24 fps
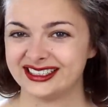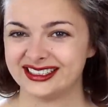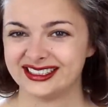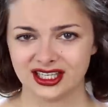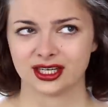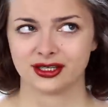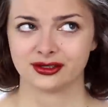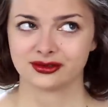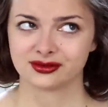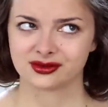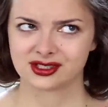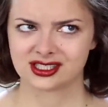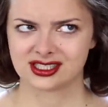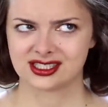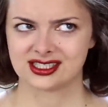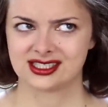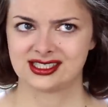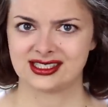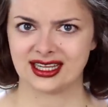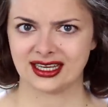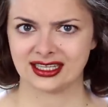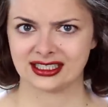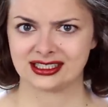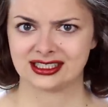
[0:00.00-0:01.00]
You know, just
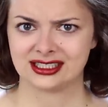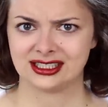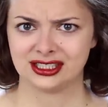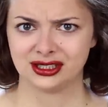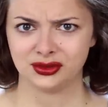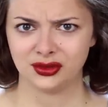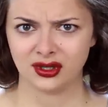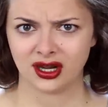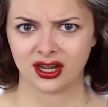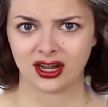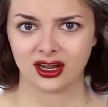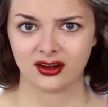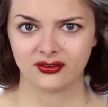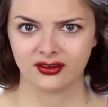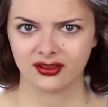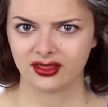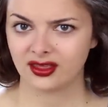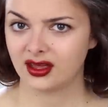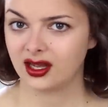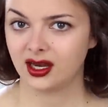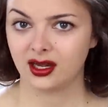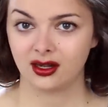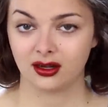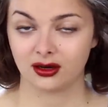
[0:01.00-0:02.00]
sticks to it and
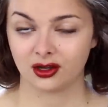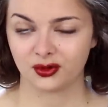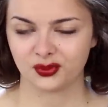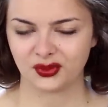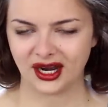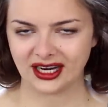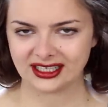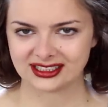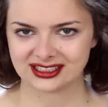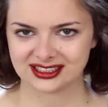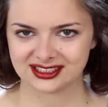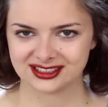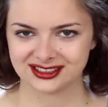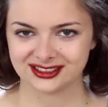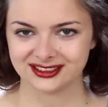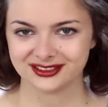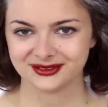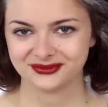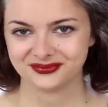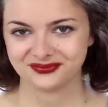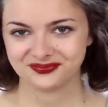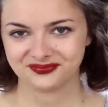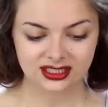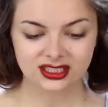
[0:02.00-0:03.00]
everything, not
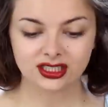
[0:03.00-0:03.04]
practical.